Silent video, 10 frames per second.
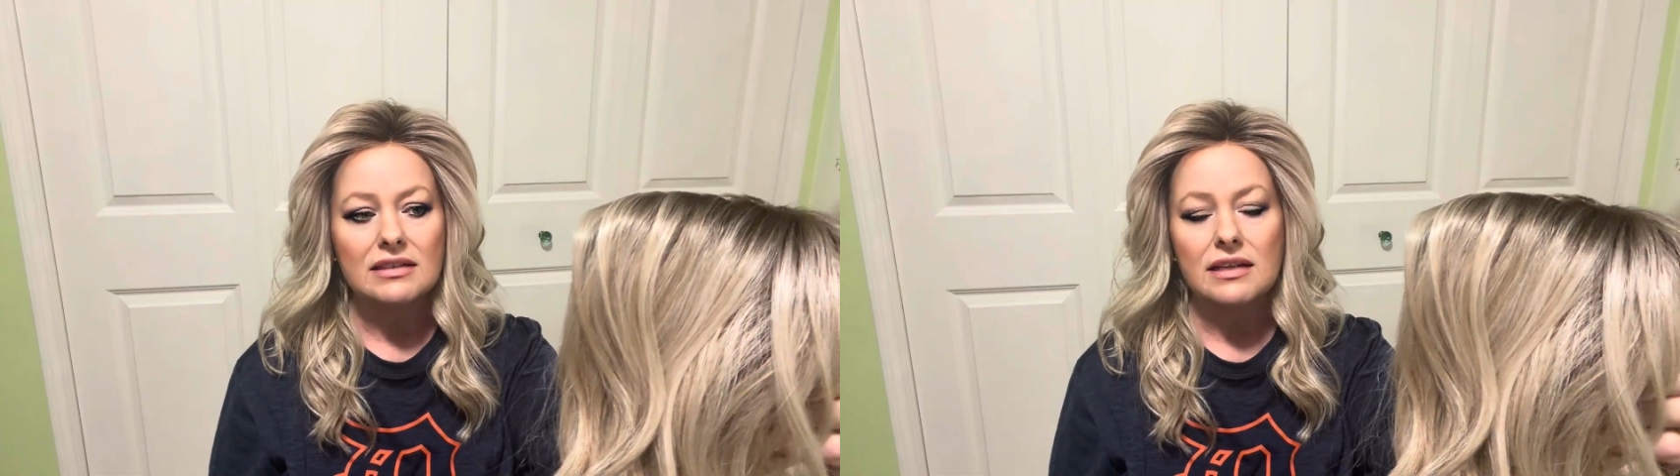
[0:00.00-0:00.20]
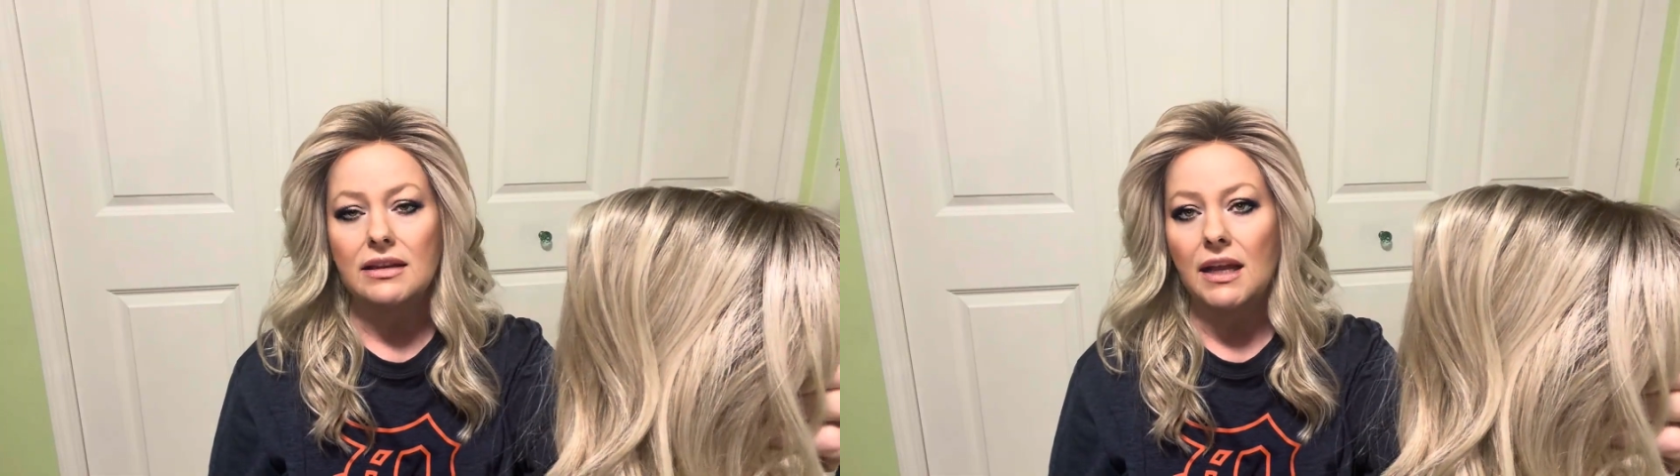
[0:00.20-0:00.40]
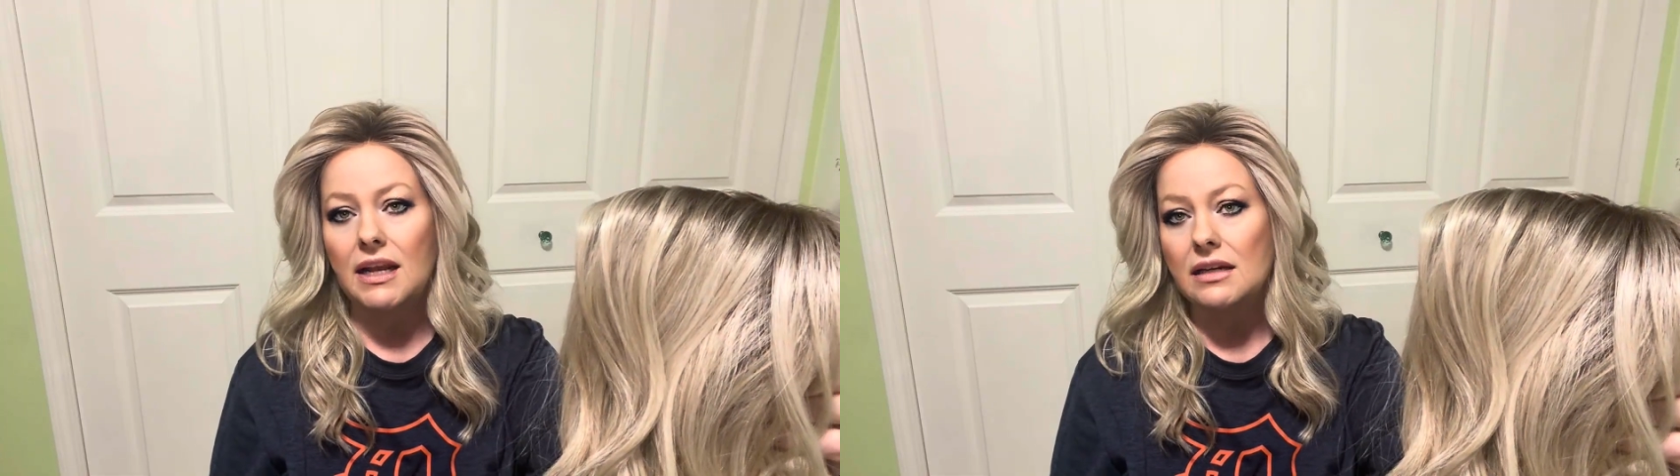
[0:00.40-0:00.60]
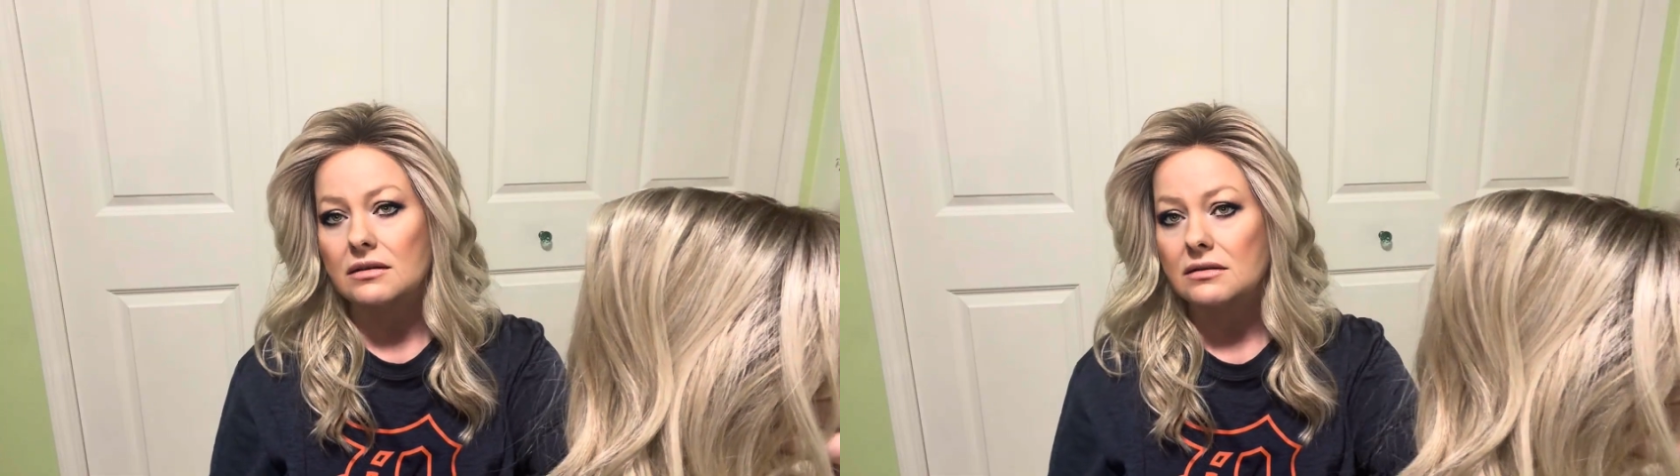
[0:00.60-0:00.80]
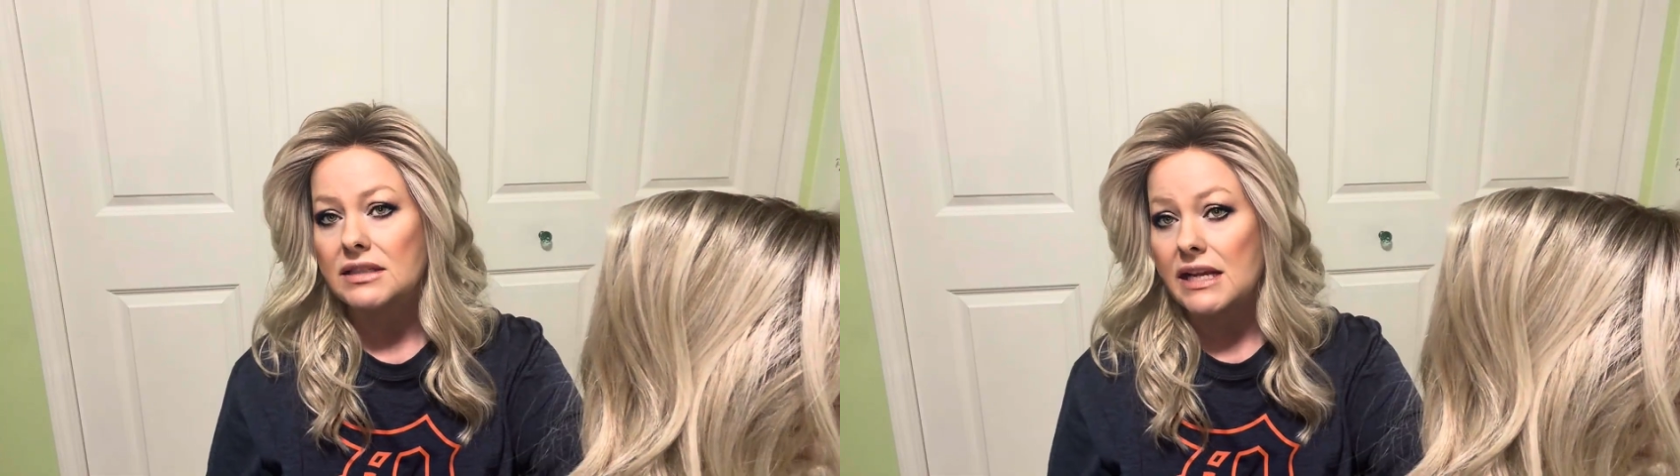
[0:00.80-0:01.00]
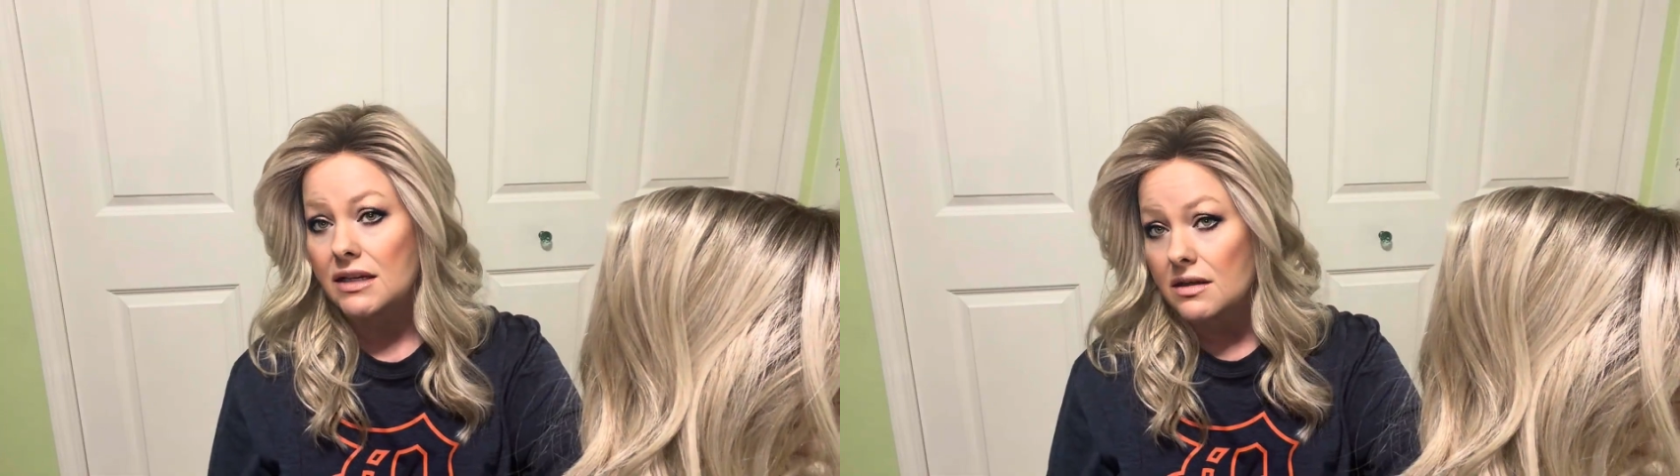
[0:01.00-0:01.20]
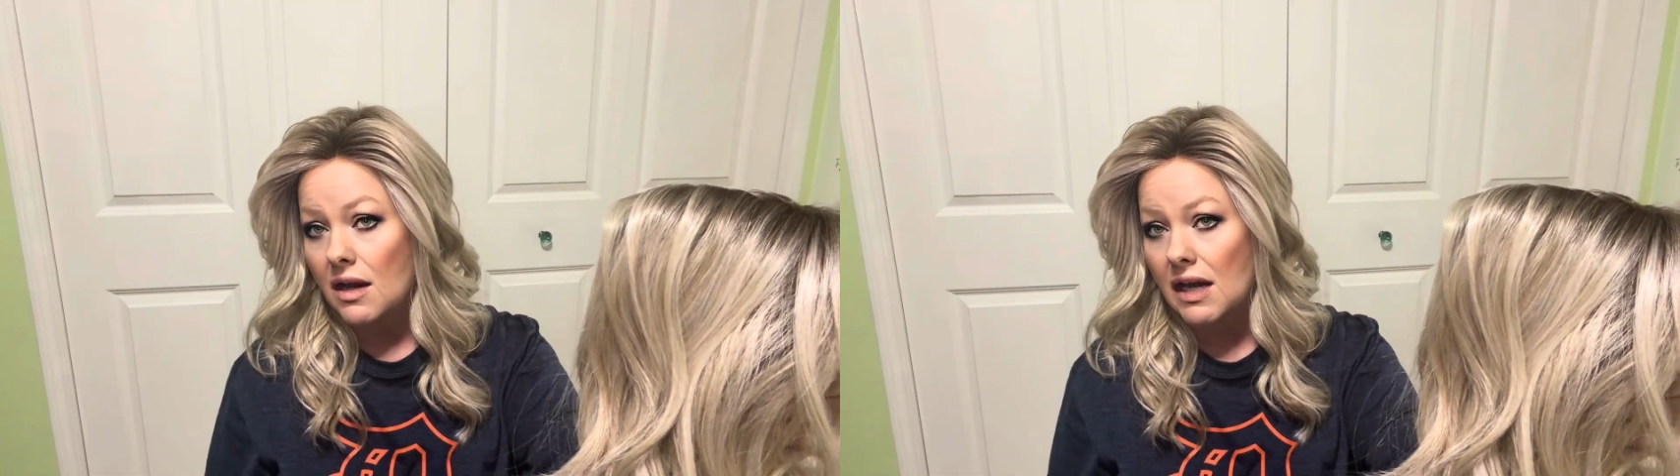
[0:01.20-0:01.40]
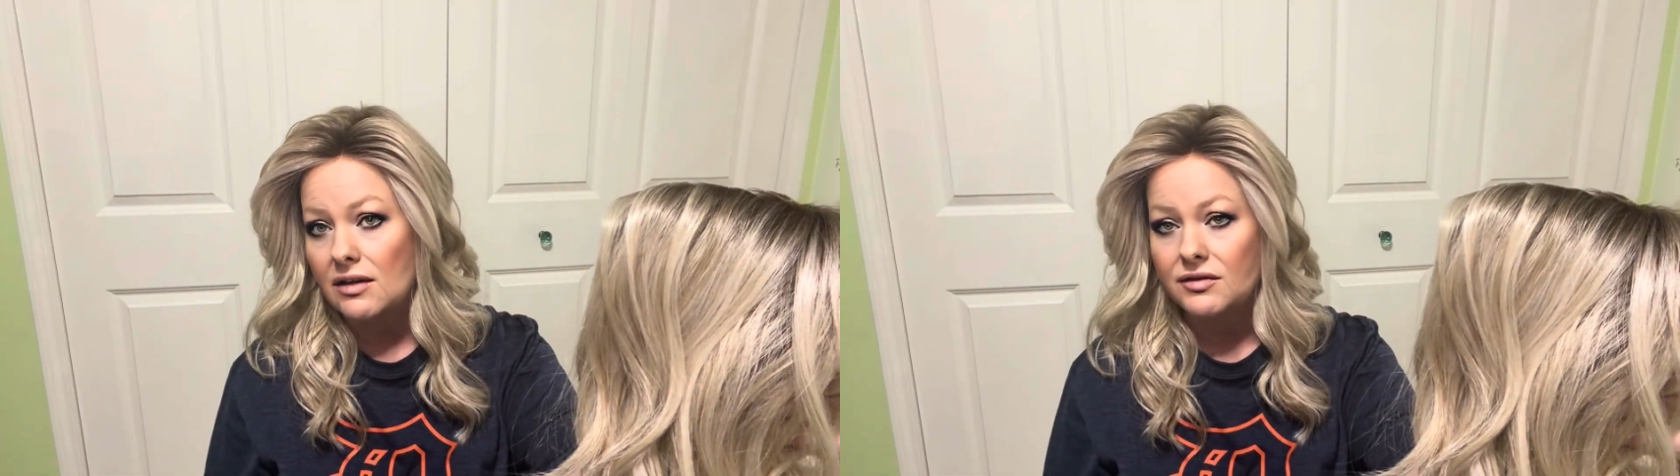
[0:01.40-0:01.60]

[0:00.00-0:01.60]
and then I'll take it off,